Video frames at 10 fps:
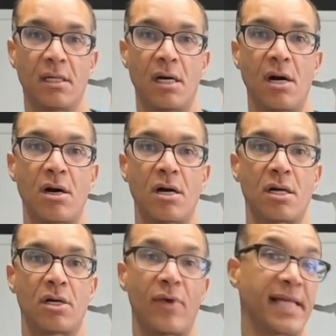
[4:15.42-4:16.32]
are
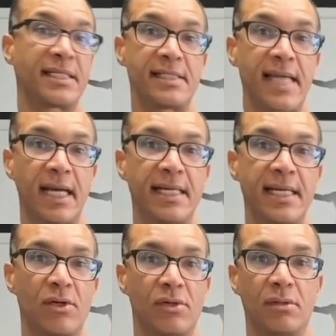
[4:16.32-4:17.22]
Graston
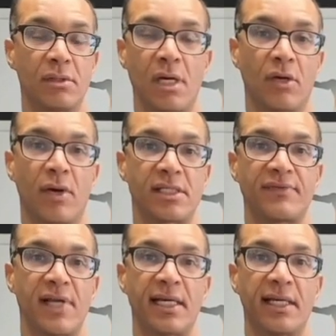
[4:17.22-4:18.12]
technique or aggressive
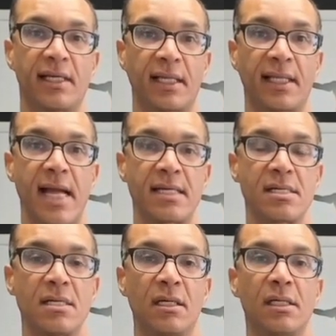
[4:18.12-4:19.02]
technique like that,
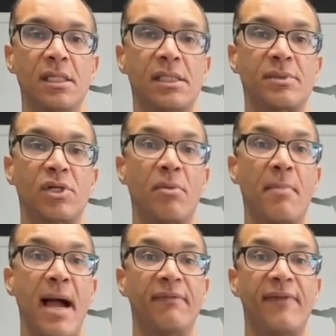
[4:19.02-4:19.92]
some sort of
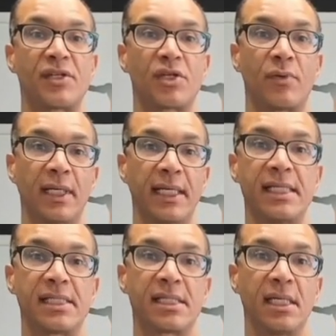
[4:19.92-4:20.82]
myofascial
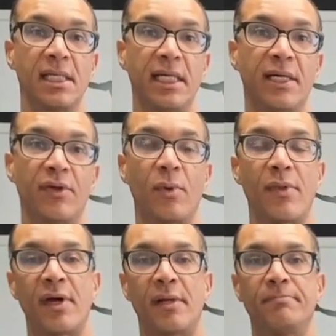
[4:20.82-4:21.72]
release, either
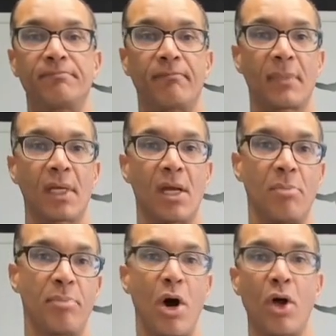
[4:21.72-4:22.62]
with a
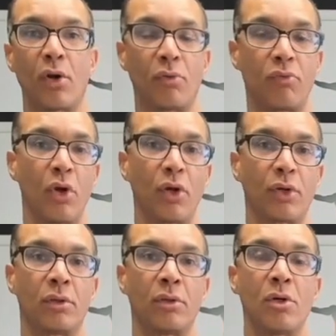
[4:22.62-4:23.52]
ball or a
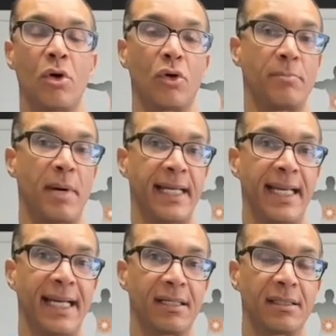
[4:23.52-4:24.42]
roller or by
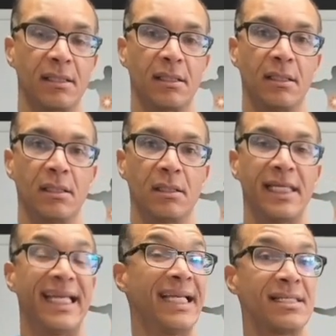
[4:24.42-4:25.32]
hand,
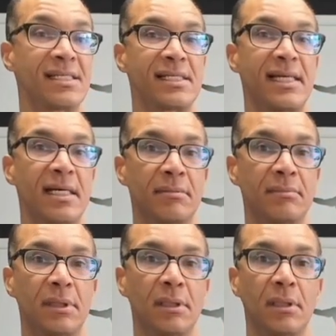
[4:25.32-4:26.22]
heat and stim,